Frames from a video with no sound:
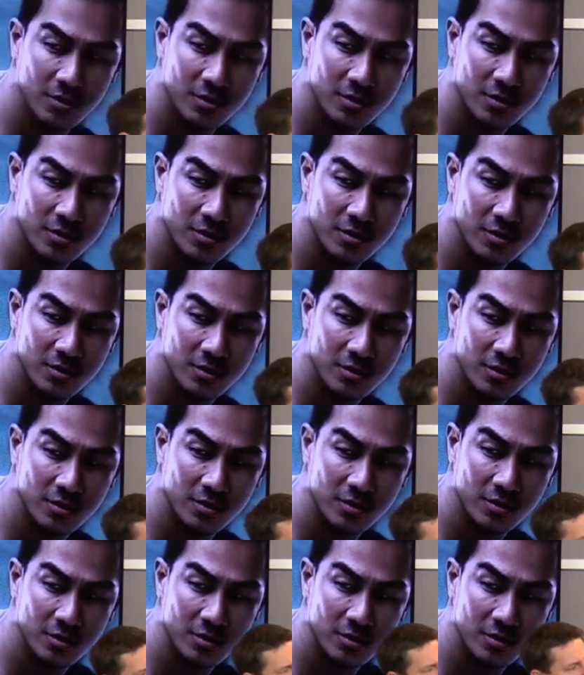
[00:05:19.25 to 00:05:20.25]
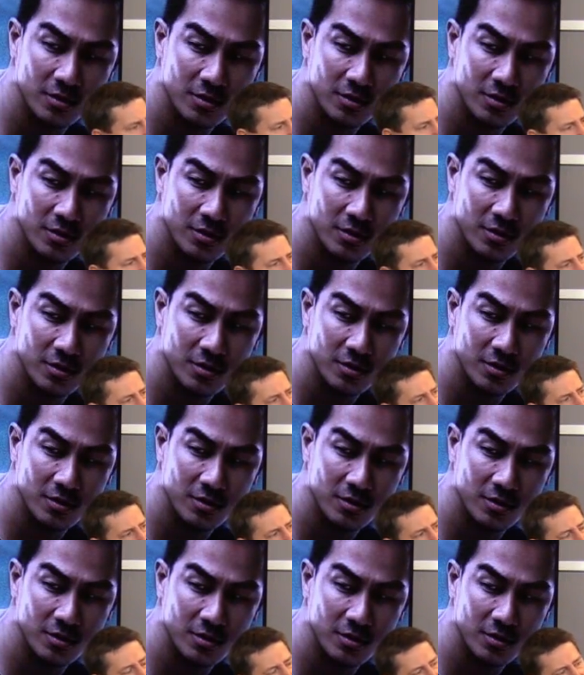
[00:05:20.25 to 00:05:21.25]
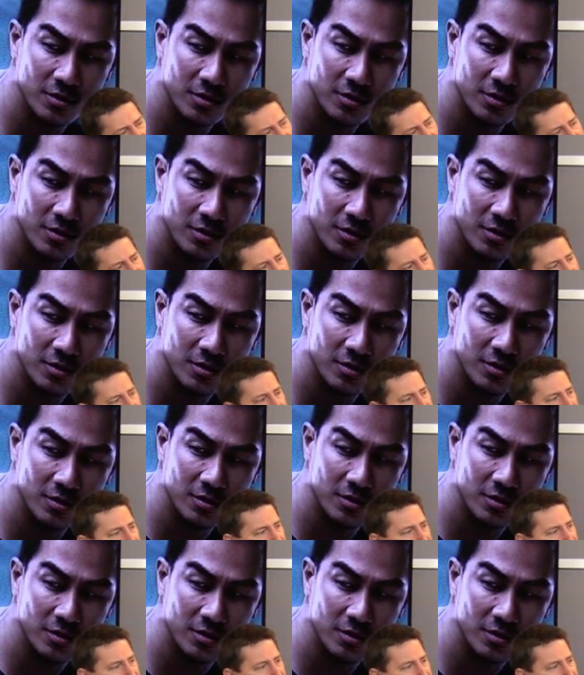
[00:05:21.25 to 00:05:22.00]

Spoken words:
(silent)